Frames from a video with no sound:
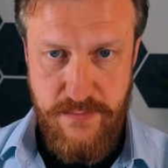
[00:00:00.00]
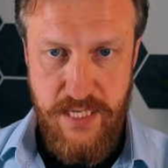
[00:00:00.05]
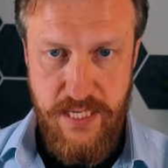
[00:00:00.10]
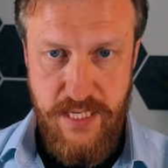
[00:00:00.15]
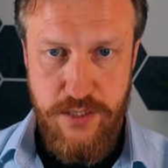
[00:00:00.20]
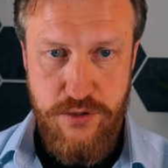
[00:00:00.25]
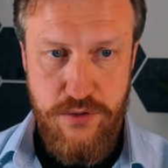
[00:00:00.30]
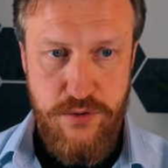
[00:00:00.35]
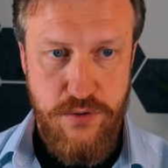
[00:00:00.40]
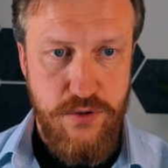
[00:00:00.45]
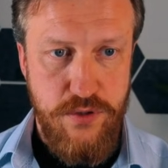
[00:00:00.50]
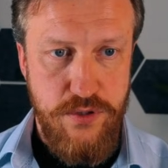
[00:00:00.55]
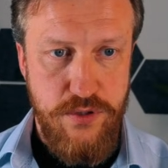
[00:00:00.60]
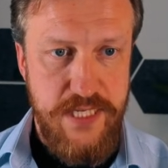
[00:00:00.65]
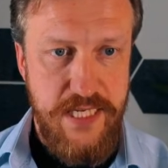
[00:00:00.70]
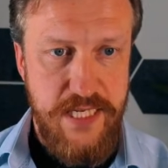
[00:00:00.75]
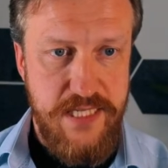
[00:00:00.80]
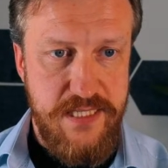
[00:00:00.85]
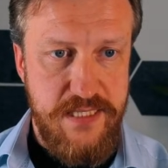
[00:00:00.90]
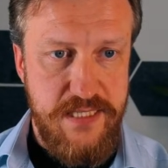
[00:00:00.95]
add to
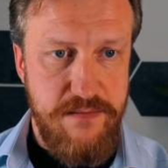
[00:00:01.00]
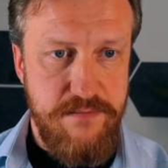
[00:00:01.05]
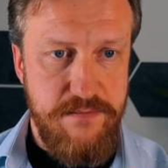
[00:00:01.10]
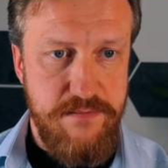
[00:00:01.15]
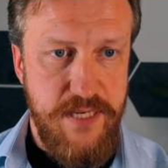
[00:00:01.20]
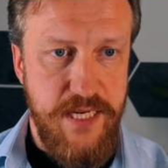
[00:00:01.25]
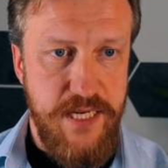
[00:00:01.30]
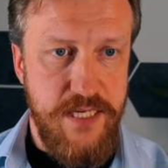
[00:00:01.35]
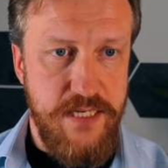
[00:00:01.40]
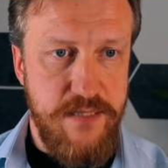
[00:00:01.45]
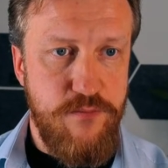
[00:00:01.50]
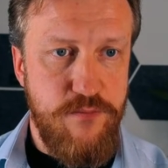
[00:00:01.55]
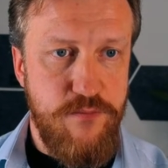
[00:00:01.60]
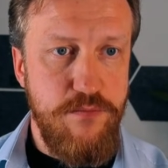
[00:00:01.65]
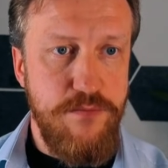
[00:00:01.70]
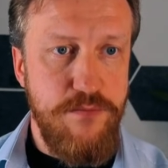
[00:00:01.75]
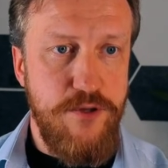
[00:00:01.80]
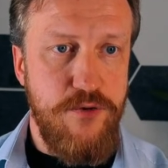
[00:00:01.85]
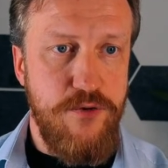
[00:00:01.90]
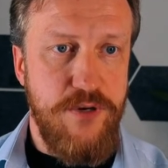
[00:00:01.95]
context, and
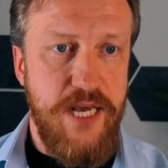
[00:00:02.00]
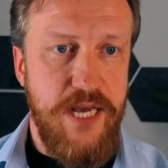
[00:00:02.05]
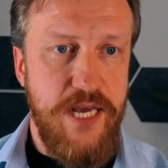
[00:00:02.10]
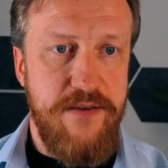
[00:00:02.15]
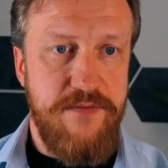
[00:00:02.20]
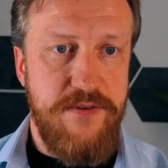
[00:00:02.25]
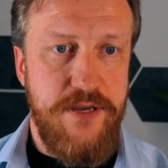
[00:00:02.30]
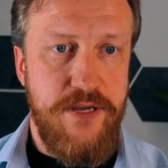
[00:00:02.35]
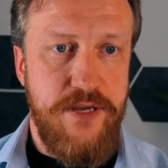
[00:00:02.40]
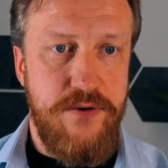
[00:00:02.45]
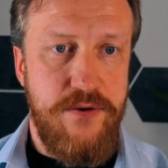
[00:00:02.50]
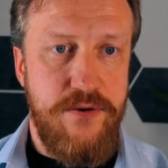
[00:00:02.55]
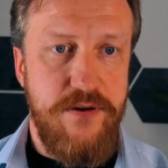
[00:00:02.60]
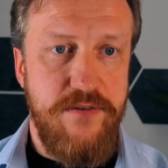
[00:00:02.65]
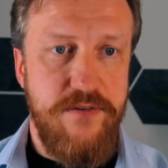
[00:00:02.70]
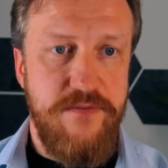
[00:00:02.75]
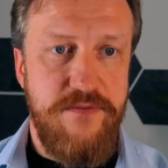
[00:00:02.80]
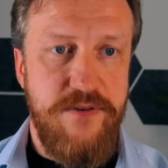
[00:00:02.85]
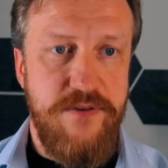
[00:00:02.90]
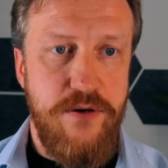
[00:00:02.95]
boom, you have here
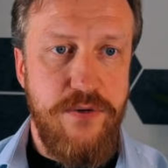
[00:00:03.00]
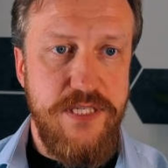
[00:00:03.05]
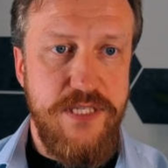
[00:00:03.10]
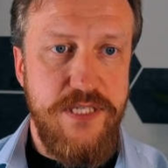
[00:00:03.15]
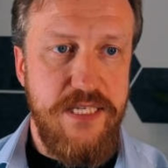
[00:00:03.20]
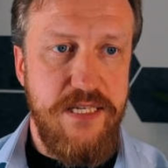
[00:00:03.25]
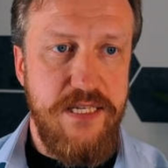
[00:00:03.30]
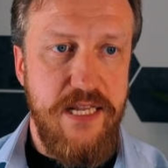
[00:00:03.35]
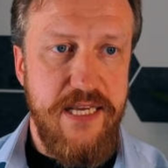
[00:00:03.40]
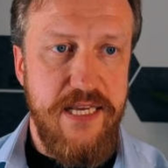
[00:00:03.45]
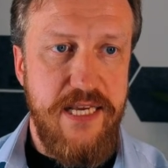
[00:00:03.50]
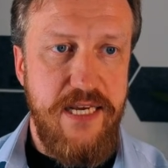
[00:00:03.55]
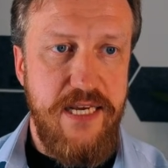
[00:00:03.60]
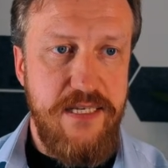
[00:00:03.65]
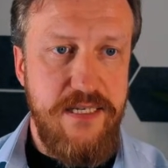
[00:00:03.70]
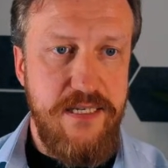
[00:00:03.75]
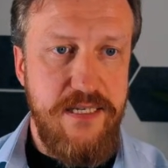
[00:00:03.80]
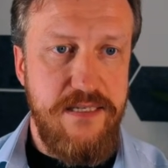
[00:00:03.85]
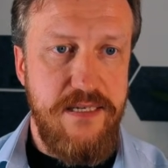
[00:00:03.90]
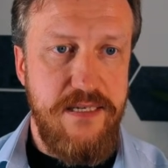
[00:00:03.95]
where is it
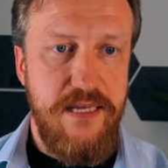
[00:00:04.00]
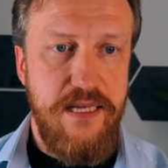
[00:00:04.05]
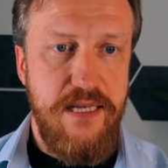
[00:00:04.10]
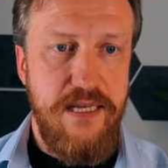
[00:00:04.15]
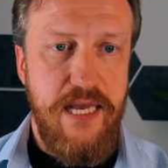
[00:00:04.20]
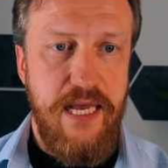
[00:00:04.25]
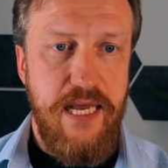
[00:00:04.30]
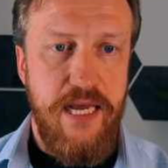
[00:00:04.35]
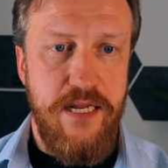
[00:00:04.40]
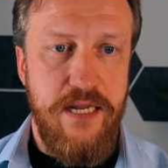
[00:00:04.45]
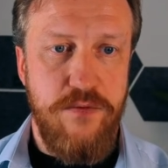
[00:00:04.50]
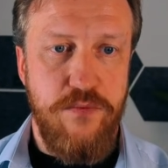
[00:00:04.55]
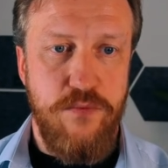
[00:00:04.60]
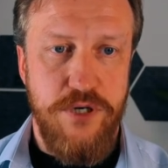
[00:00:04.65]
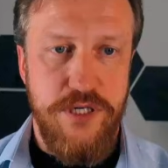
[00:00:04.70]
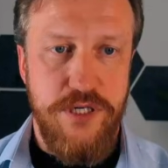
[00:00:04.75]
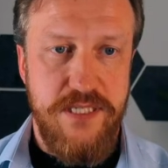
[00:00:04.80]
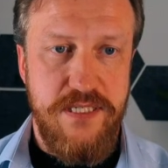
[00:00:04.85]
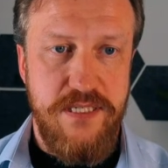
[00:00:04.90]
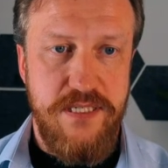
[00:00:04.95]
located and
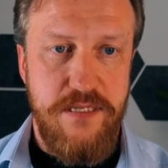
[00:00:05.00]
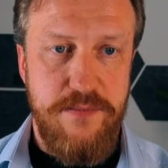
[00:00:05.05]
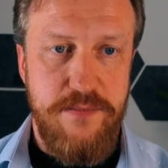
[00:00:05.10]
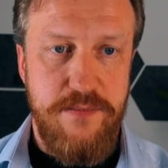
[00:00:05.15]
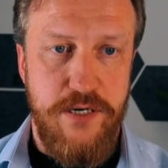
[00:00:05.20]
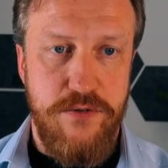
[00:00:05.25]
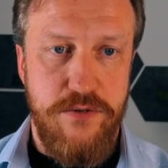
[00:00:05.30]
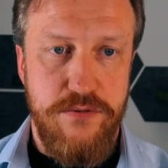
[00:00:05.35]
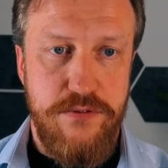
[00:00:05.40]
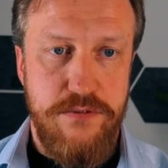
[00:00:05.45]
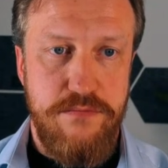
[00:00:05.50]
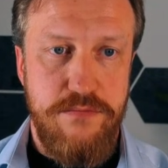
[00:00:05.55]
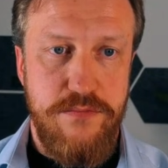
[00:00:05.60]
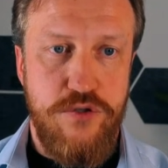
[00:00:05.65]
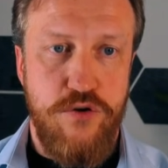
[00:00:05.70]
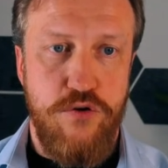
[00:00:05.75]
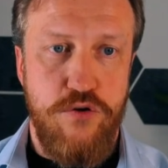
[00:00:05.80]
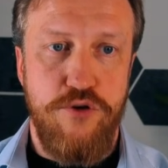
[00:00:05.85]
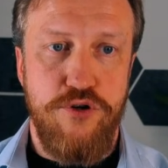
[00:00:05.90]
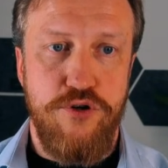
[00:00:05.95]
what is it about.
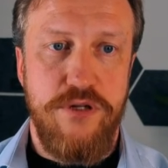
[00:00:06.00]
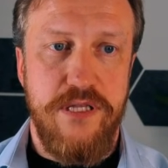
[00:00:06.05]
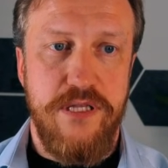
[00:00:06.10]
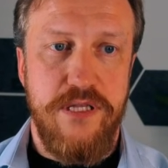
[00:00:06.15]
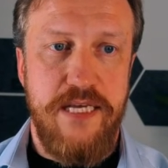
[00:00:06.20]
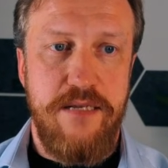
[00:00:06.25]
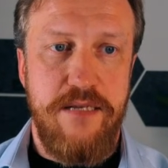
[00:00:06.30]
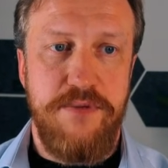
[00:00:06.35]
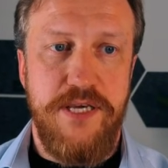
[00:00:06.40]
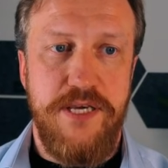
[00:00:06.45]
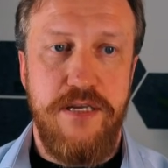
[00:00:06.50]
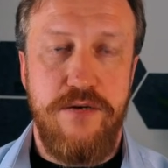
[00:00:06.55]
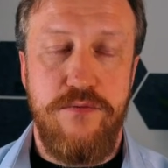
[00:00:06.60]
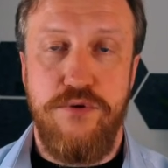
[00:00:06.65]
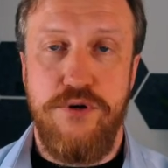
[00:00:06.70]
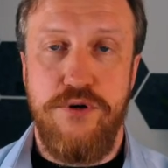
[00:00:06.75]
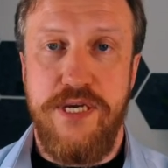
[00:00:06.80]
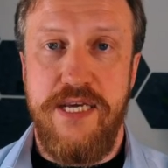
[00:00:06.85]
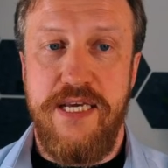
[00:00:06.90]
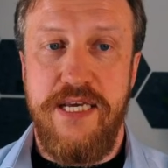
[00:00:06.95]
So model can begin
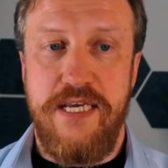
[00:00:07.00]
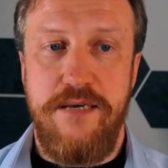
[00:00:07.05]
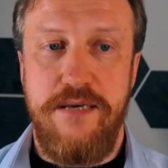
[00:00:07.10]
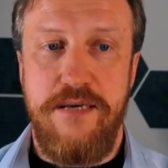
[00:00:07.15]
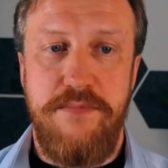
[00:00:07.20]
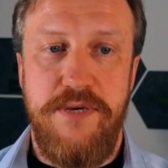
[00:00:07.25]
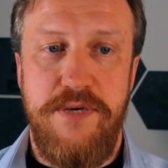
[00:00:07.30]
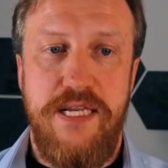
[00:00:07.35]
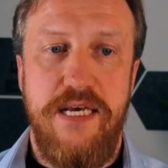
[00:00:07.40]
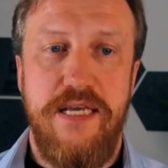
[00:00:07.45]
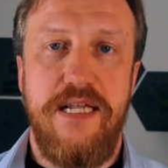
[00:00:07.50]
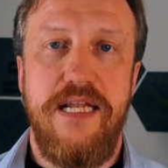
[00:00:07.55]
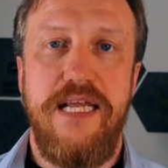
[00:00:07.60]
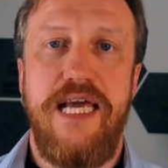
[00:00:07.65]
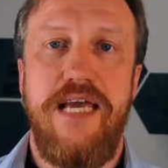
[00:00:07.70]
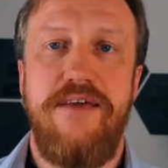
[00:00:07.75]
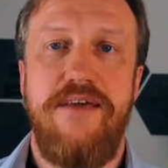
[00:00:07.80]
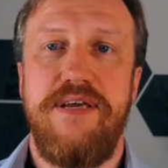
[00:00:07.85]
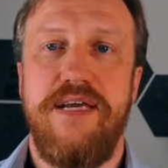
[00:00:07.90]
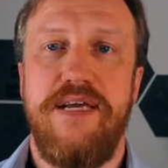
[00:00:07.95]
working immediately,
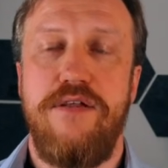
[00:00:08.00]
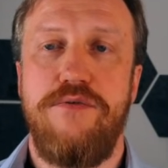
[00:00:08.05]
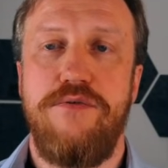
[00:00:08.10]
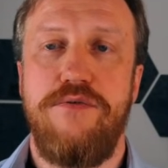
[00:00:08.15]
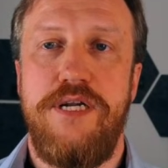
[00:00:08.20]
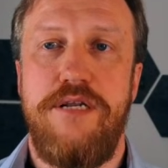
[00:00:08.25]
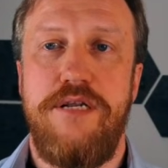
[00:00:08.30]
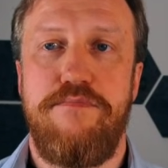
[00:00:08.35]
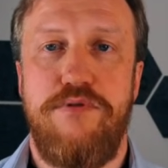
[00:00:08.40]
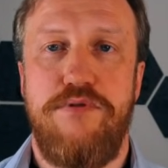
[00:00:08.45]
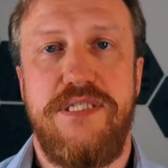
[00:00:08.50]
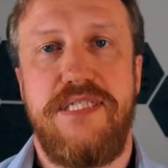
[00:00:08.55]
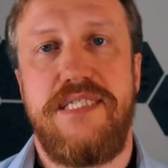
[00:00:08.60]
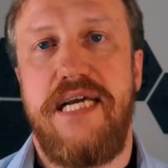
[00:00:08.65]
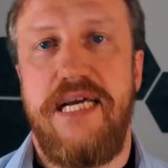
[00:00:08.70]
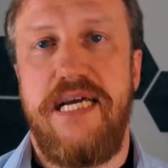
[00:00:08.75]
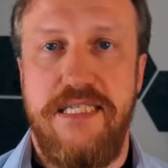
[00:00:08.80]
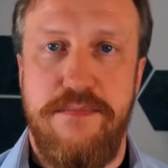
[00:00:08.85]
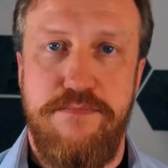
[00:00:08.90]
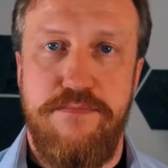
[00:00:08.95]
having already
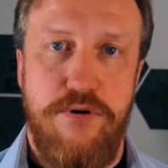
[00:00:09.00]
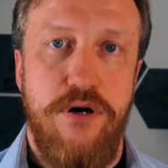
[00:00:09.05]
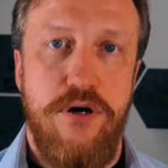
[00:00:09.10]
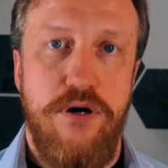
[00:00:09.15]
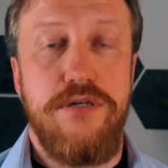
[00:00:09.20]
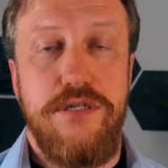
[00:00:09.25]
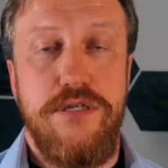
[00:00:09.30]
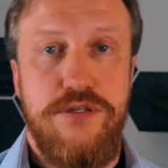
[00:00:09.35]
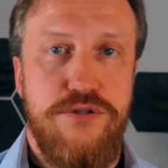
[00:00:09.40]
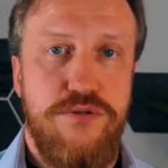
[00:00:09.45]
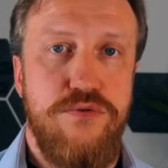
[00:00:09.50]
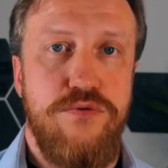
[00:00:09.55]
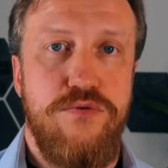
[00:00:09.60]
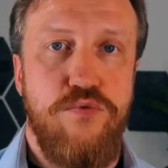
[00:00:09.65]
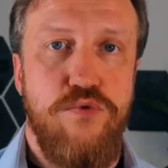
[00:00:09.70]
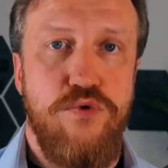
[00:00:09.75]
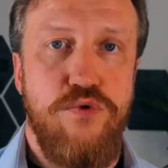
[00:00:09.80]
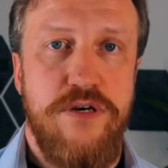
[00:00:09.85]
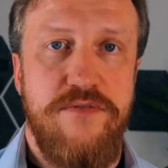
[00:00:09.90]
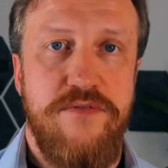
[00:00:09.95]
precise part it should
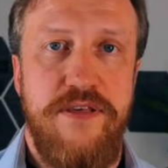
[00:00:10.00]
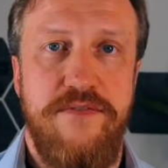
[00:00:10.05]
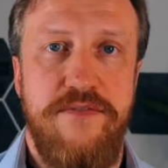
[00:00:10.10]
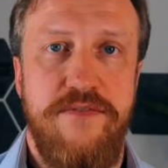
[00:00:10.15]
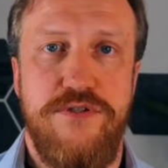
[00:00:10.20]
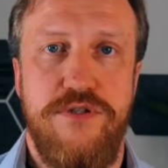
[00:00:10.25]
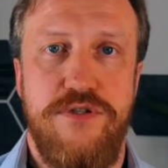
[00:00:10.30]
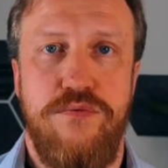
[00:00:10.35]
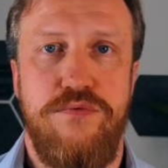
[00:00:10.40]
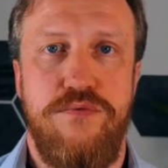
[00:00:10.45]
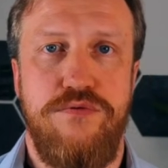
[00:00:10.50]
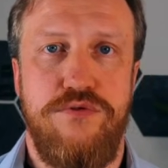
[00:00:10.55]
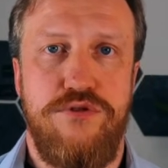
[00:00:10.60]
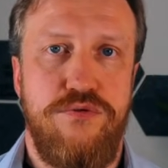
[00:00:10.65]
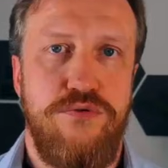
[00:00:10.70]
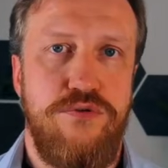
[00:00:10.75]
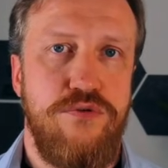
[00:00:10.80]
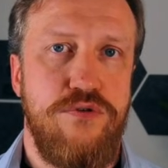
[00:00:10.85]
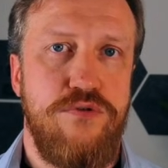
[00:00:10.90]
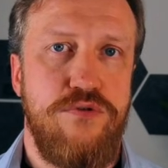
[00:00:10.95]
work with, so you
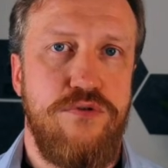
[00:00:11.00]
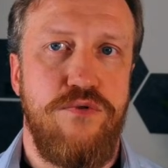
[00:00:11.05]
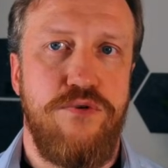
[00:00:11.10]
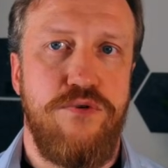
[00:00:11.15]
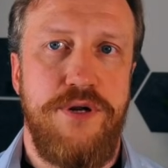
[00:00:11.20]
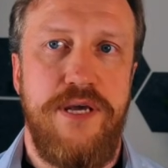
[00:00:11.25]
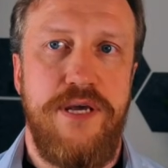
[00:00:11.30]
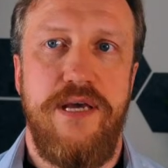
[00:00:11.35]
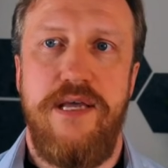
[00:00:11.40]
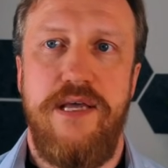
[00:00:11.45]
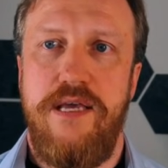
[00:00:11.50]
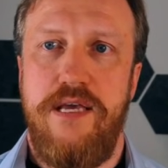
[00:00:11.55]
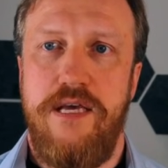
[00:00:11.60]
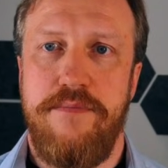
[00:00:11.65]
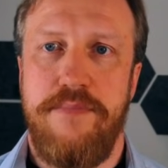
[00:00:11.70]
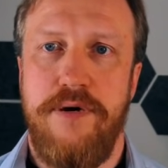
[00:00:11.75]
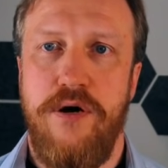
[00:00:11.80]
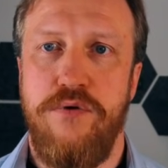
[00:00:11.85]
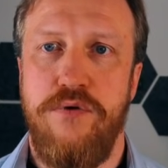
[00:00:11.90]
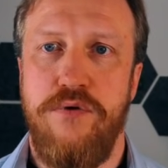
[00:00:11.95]
should not worry
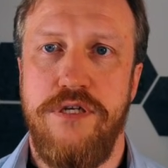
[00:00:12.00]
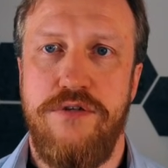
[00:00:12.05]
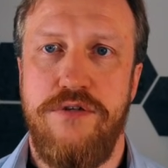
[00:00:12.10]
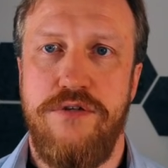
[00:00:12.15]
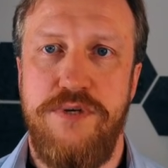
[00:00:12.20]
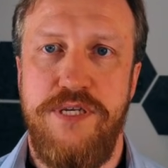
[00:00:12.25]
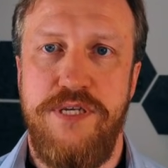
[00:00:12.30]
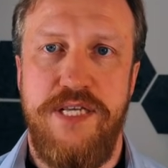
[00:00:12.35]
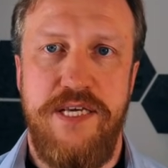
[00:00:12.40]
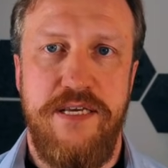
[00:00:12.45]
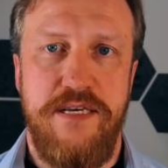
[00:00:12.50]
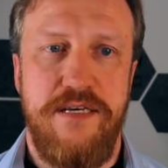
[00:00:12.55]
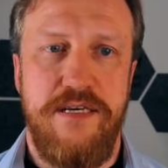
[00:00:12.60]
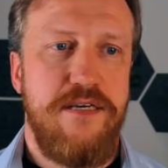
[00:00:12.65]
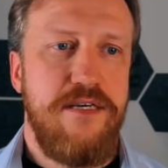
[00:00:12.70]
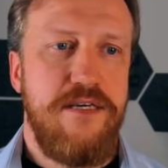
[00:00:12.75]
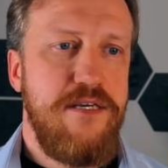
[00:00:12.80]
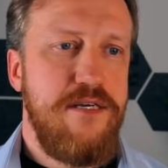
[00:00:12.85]
about it reading